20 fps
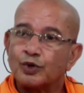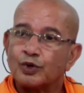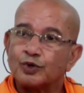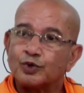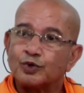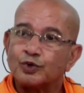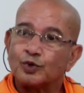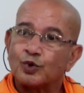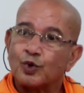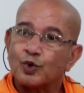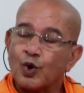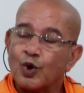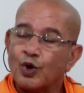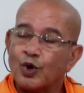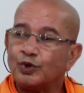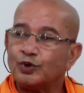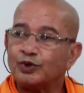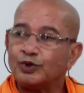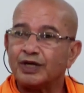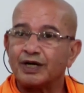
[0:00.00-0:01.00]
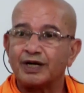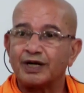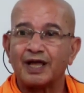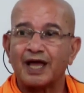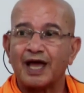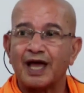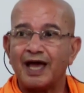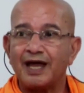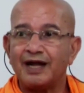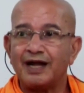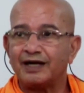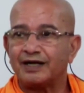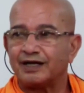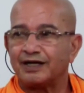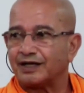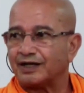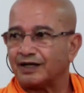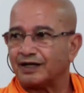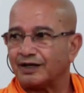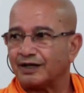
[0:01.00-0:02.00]
to go to the
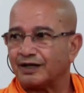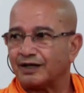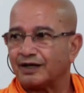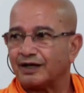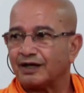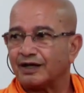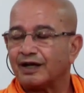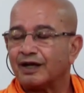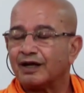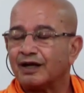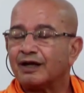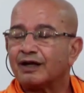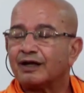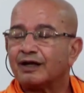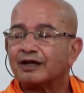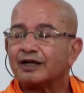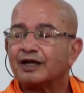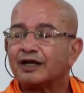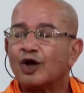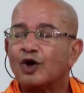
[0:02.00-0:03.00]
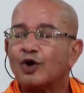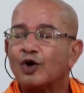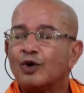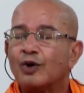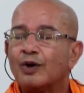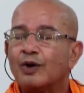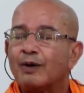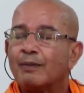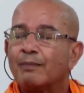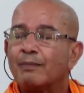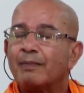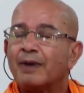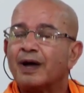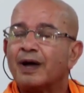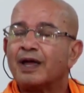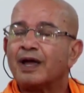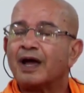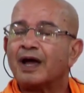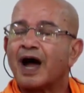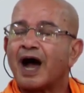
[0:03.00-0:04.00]
reality, now my
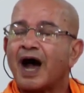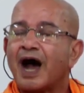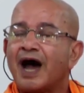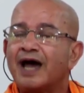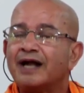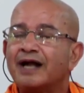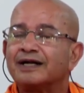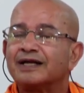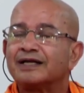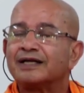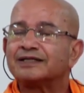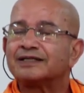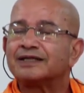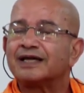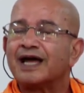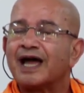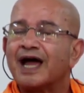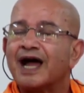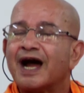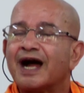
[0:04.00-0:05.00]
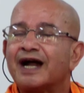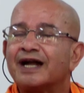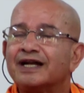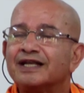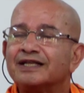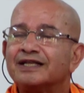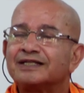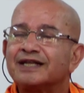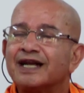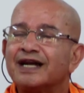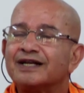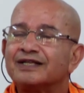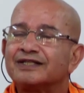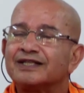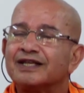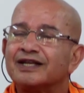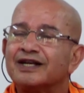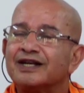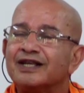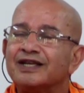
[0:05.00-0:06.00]
heart understands the
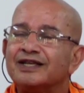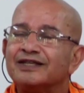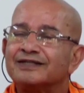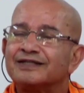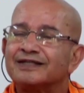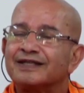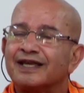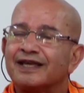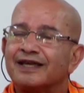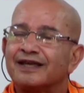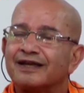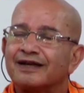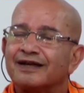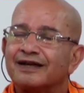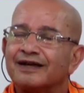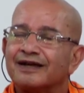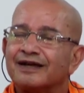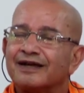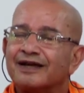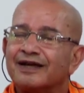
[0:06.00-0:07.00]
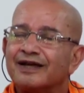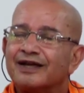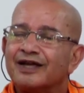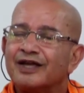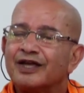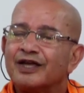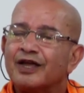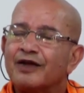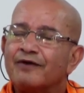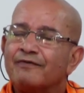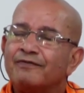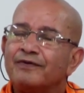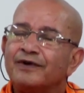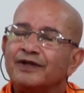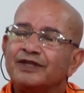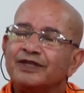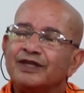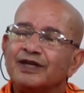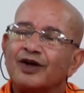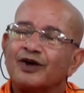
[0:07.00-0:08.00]
reasoning,
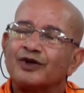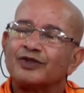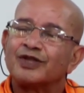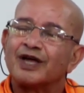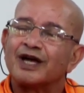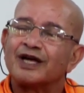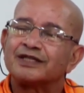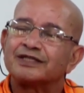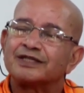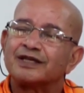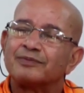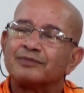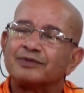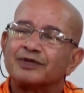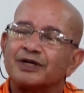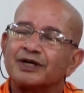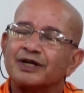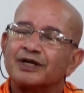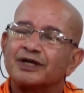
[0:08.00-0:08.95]
everything on the assumption.